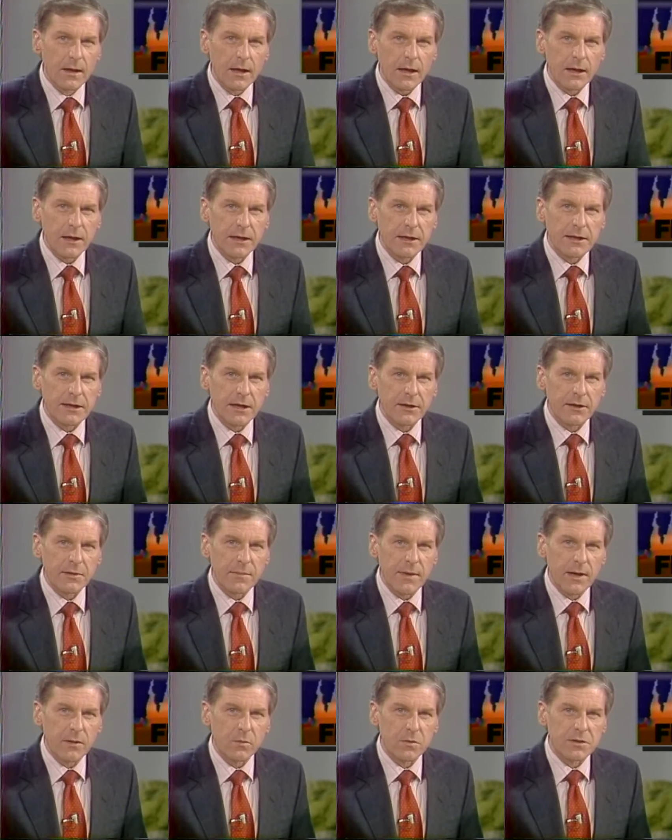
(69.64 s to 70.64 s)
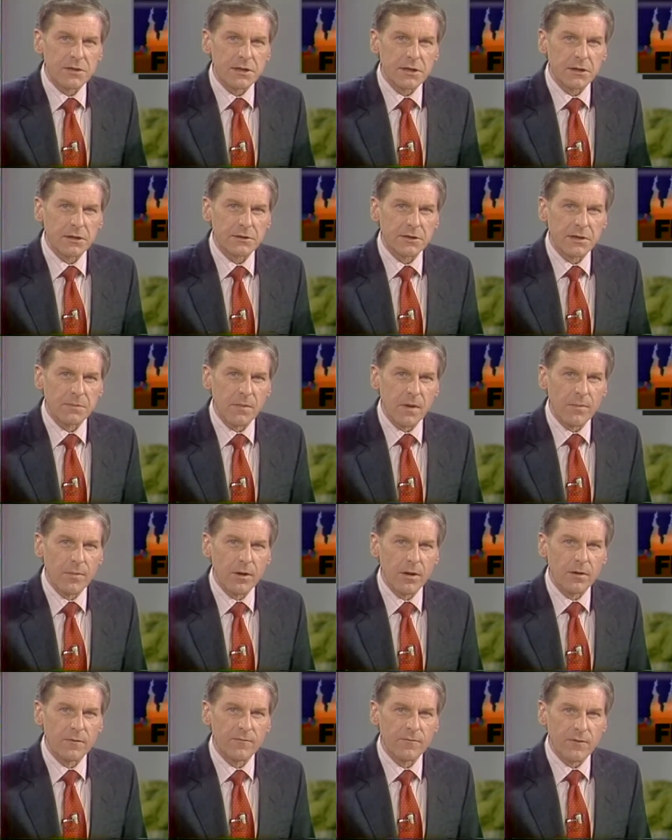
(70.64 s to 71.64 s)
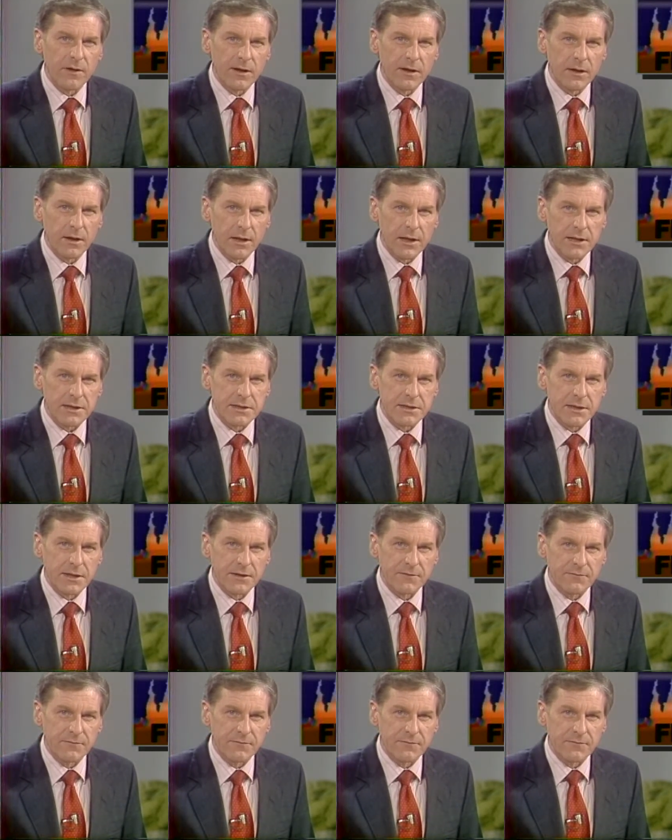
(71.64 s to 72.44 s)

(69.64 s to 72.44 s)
A Lee County man was killed in a mobile home fire last night.